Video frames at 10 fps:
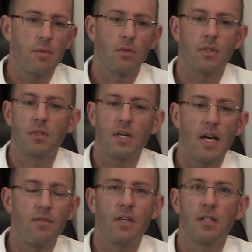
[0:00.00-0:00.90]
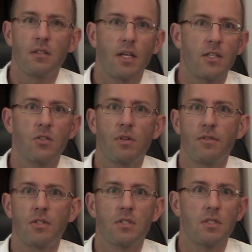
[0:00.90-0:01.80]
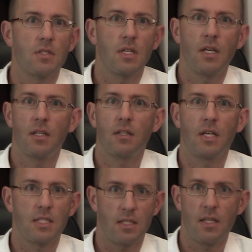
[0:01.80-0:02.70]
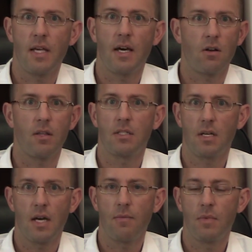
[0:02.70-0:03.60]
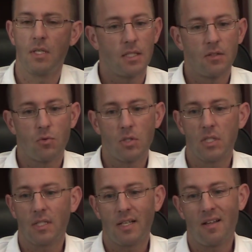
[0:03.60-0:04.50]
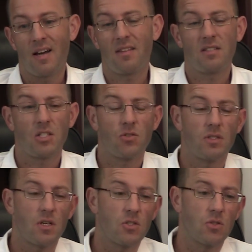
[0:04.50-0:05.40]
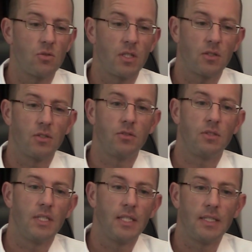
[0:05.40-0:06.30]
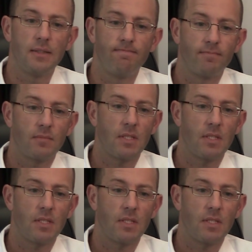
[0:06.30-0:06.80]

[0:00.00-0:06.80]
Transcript: people are diving in lakes and rivers uh, in less than that all the time uh, unfortunately a lot of these injuries also include um,